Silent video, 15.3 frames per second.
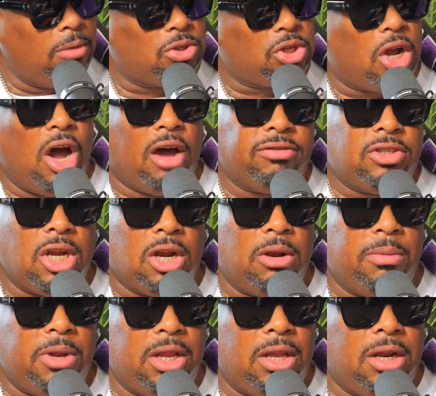was a golf
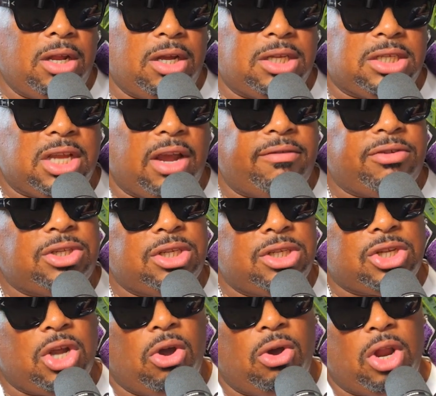tournament in San
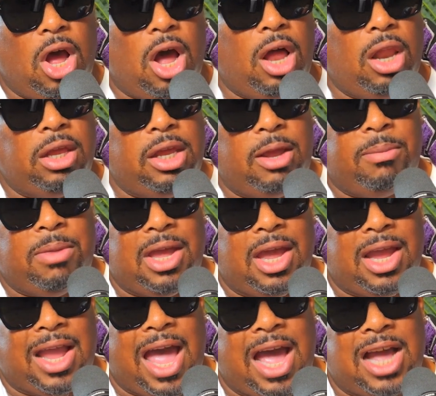Francisco, and all the
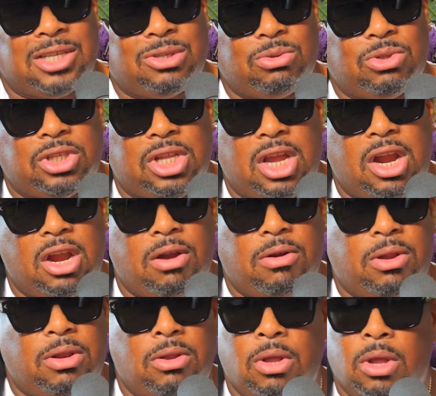NBA guys was there,
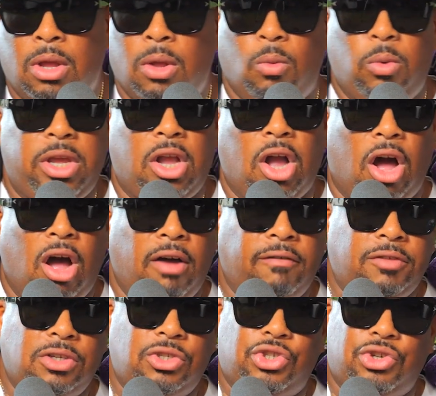and we
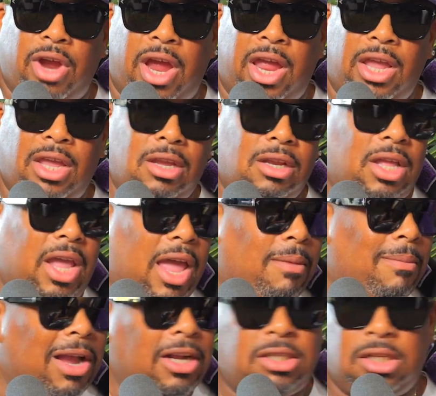golfed and drank and
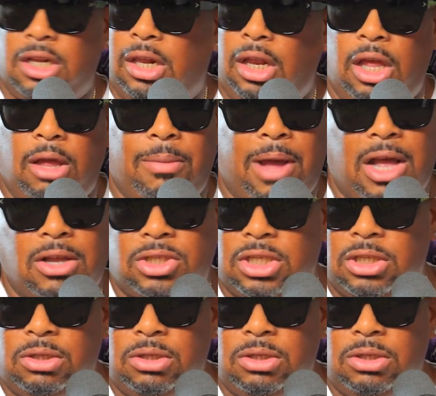came back to the clubhouse.